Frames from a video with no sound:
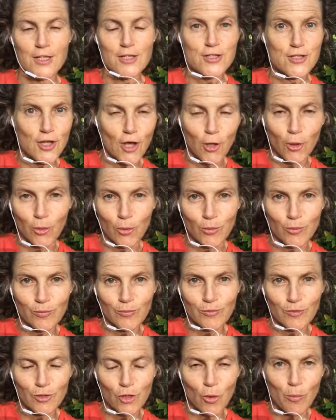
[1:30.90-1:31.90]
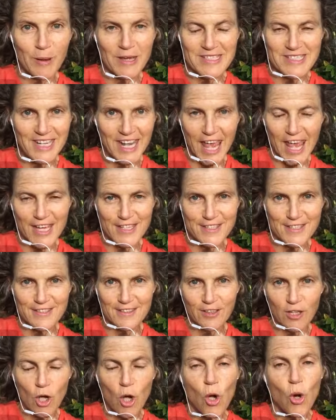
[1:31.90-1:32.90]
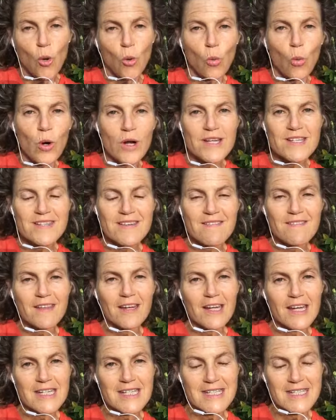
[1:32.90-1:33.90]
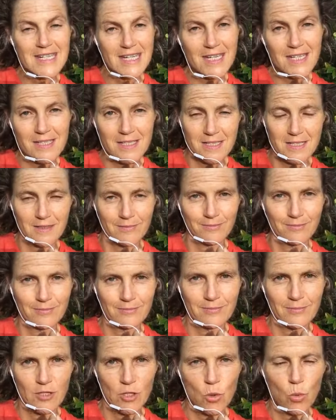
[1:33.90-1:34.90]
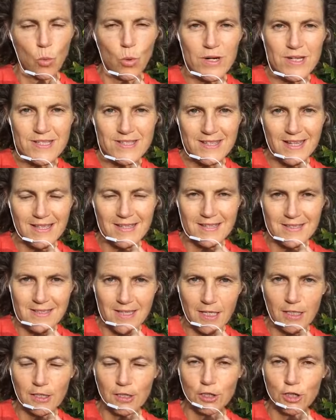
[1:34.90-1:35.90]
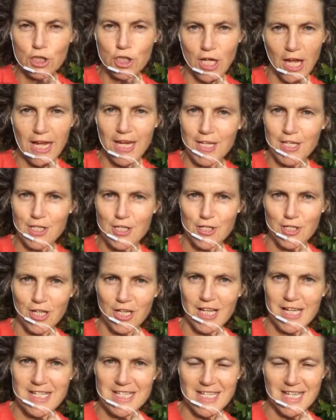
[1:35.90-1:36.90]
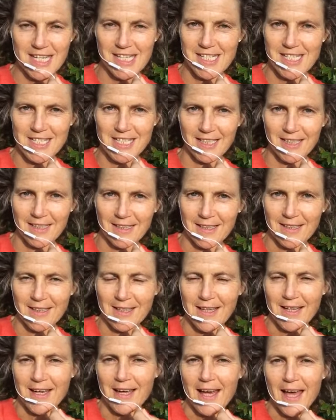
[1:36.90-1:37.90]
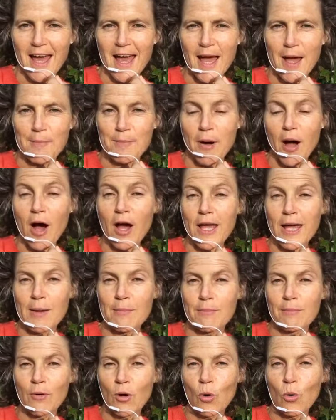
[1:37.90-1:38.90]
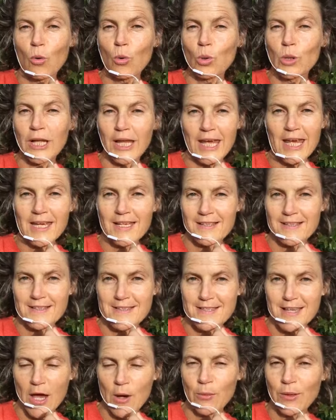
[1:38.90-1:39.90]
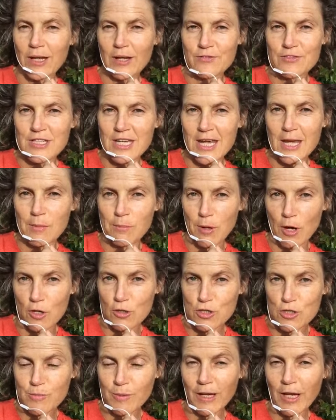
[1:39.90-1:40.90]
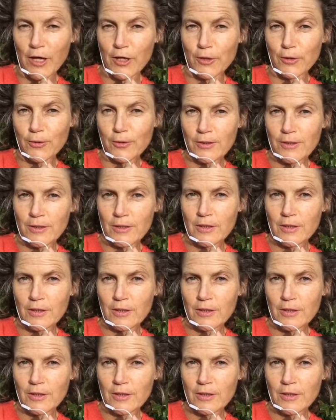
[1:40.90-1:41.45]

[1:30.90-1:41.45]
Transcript: So, your best guess, what is it that I did? What is that subtle change that I did? I am all ears. I would love to hear. Post below